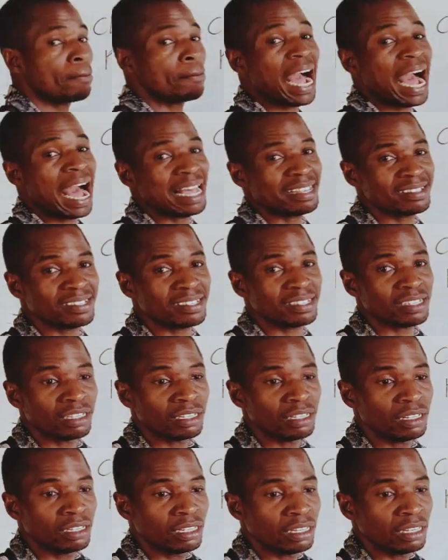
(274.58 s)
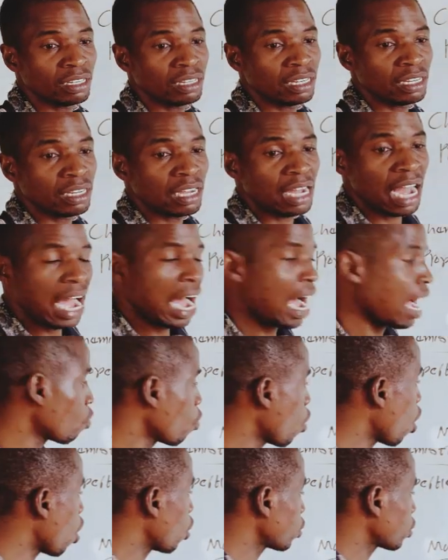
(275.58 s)
mass, and
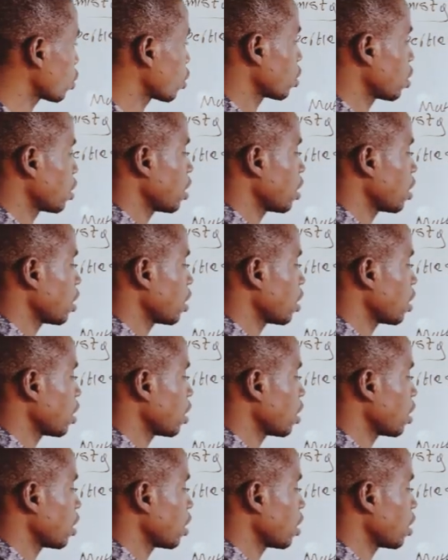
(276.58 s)
what?